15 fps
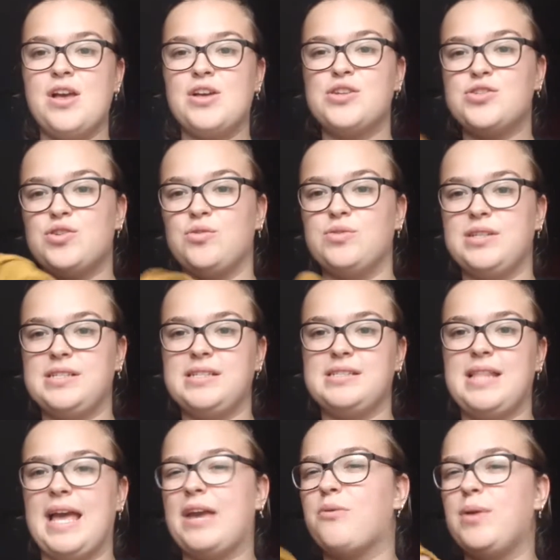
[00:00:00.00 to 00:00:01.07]
So this is
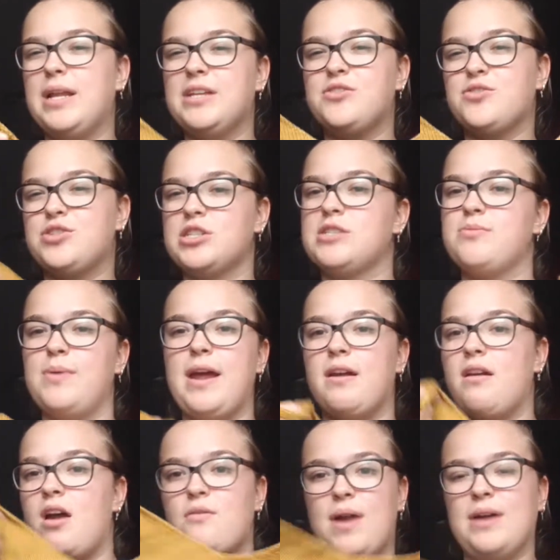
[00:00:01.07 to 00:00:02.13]
like really to just
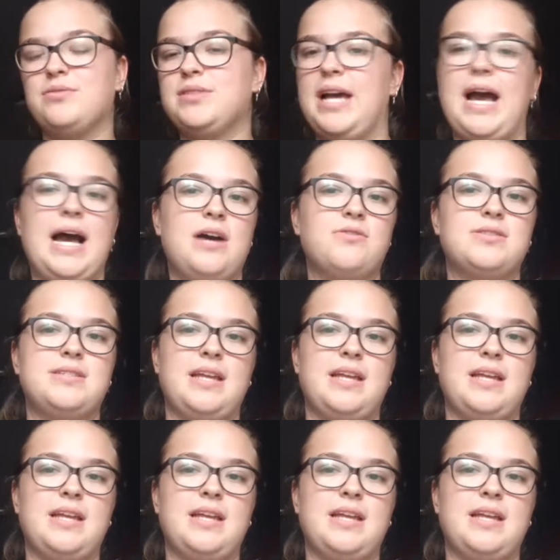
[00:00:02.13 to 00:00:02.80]
wear around the house,